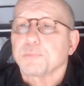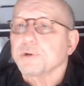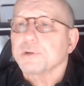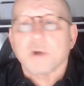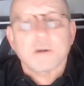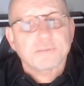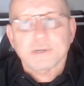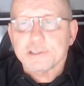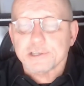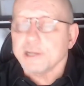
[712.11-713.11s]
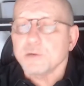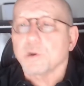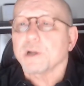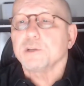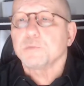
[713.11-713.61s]
burnt offerings
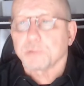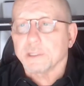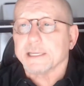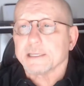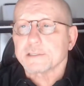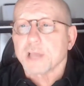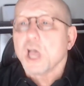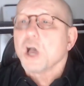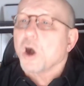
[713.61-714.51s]
anywhere you please.